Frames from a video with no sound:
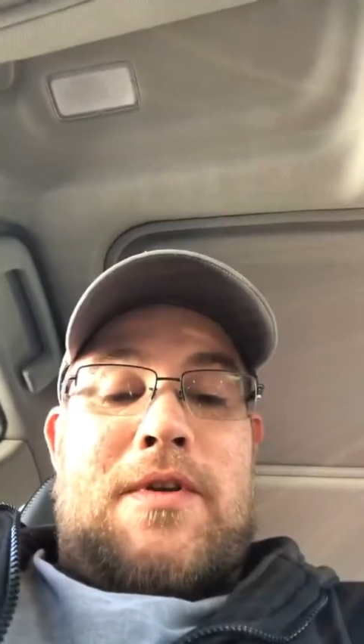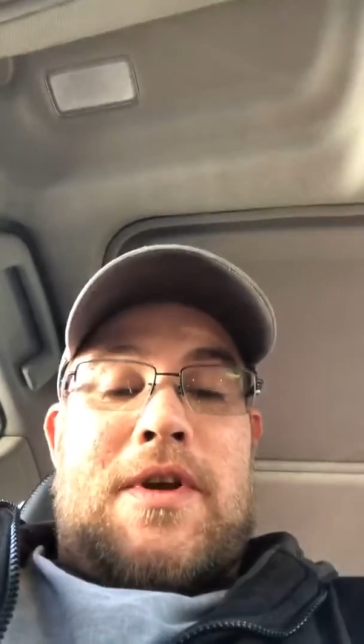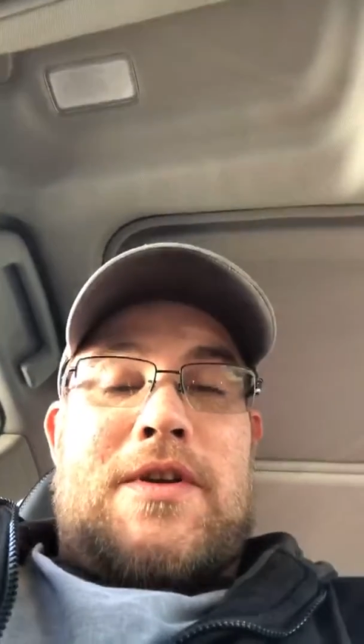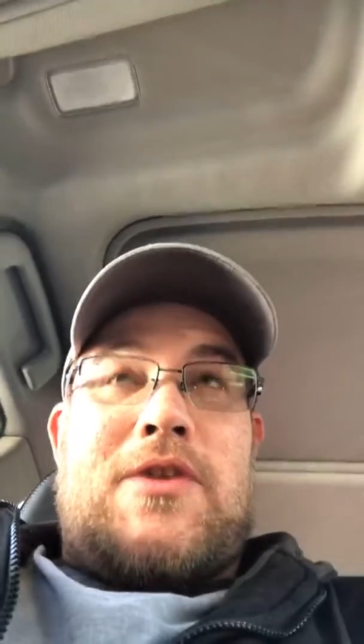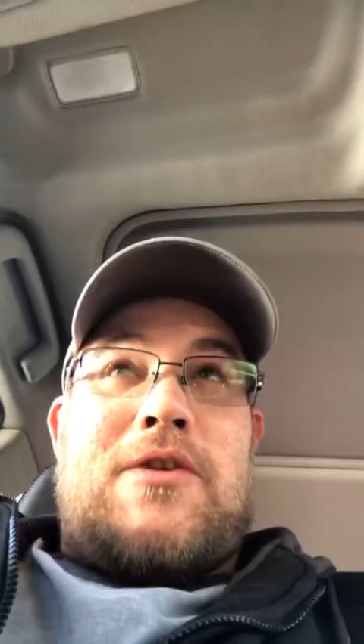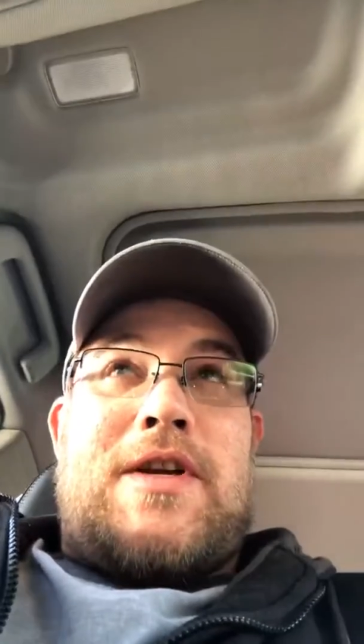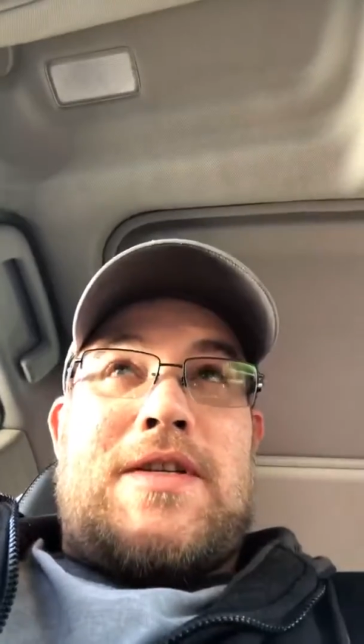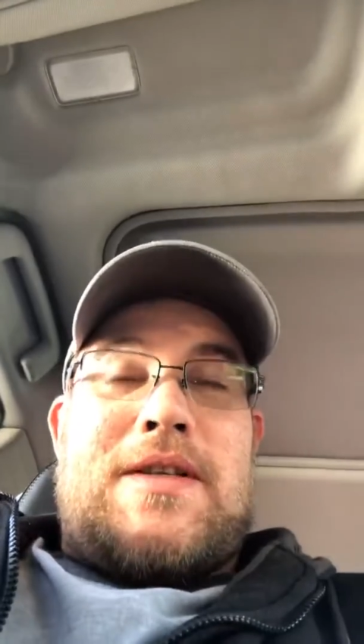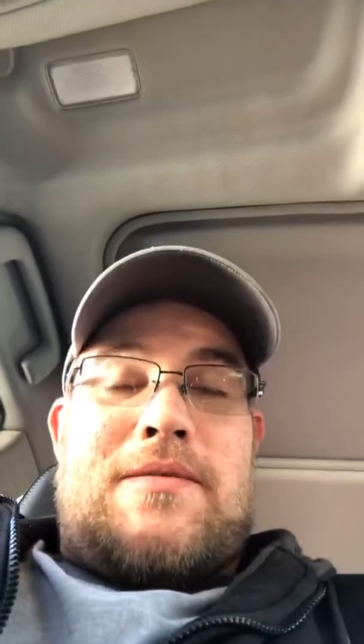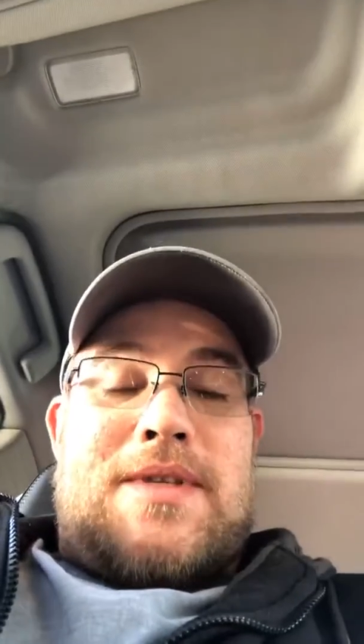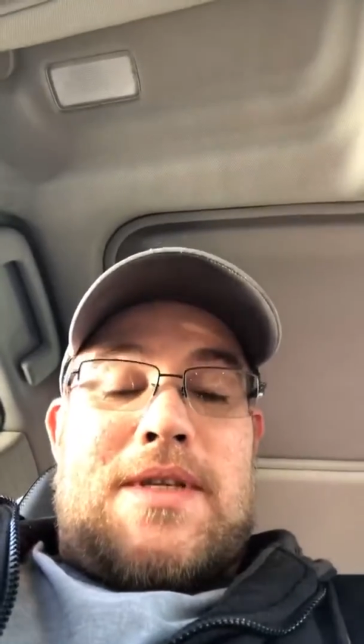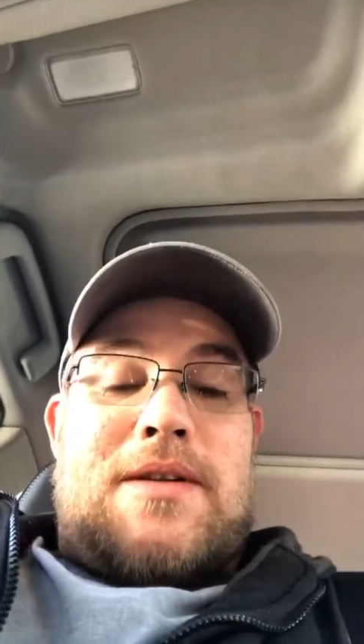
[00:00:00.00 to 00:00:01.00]
of the attorneys
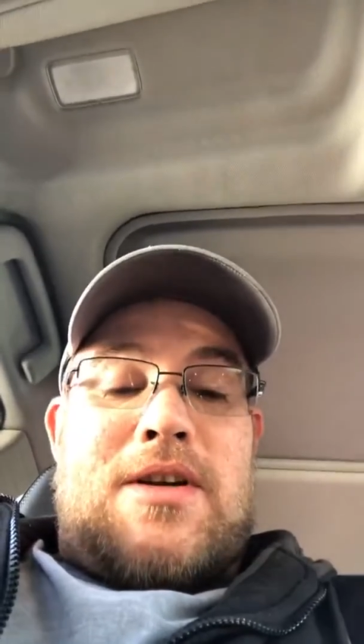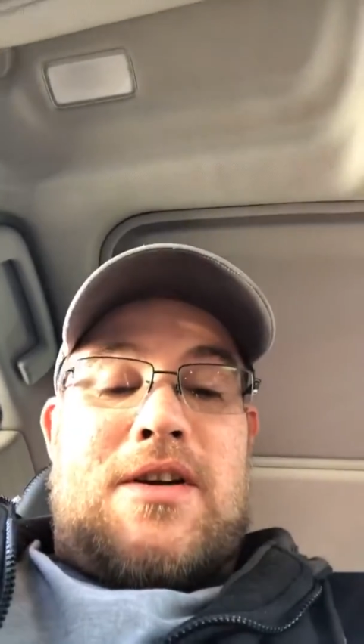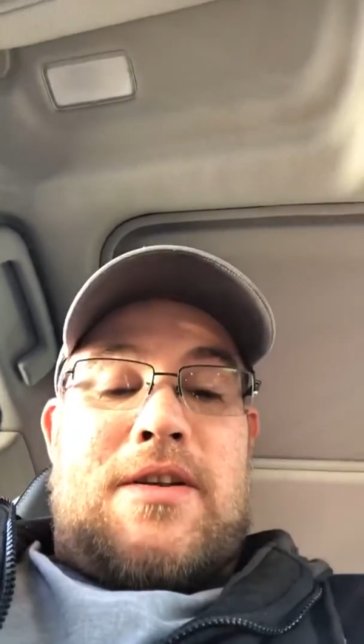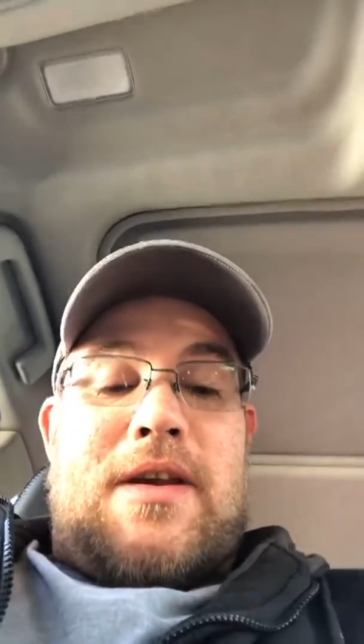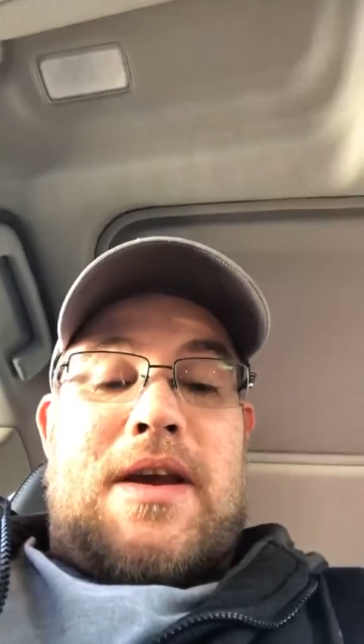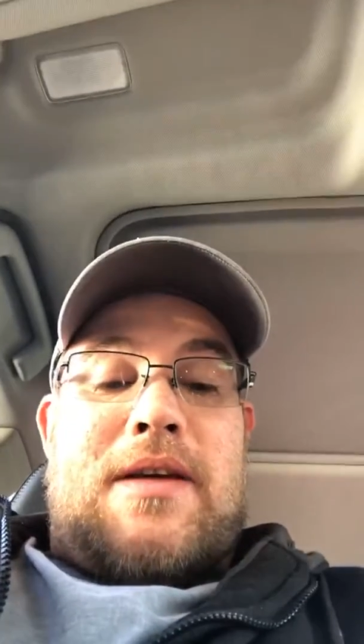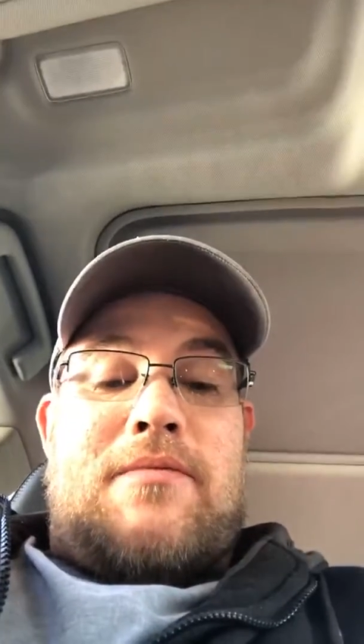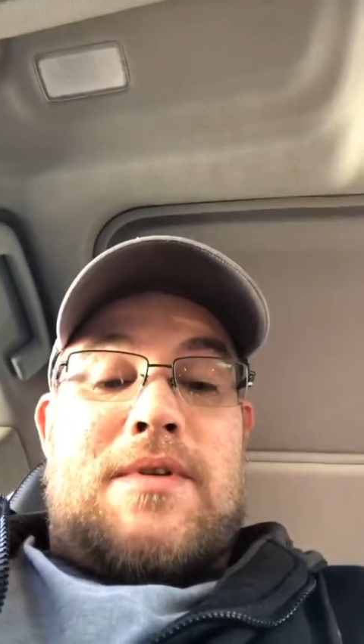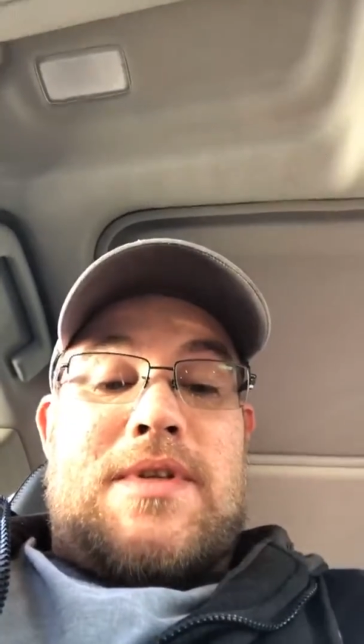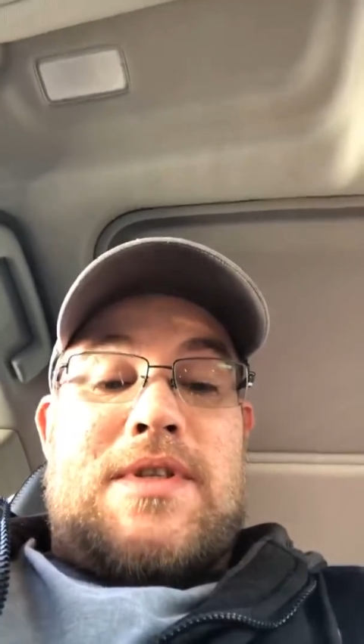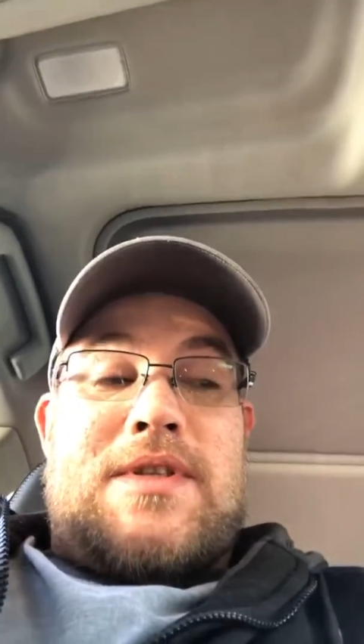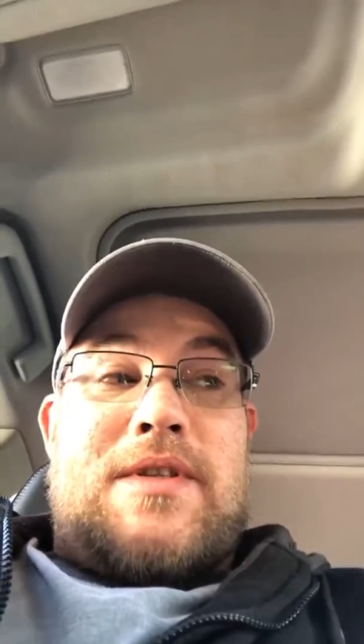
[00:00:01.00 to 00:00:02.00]
that was in there today
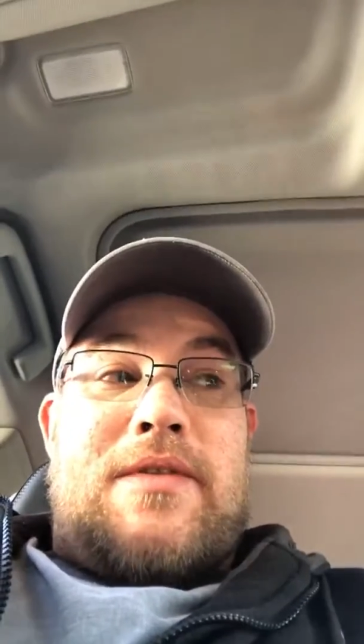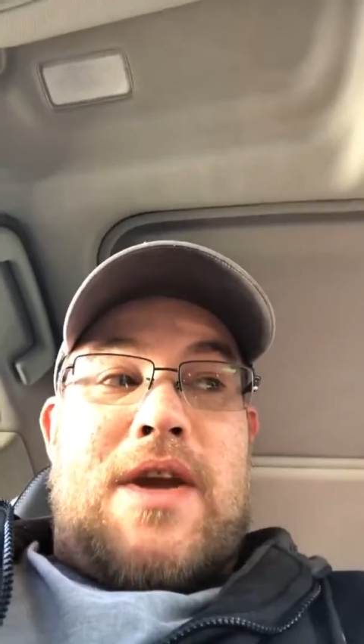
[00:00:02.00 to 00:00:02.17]
was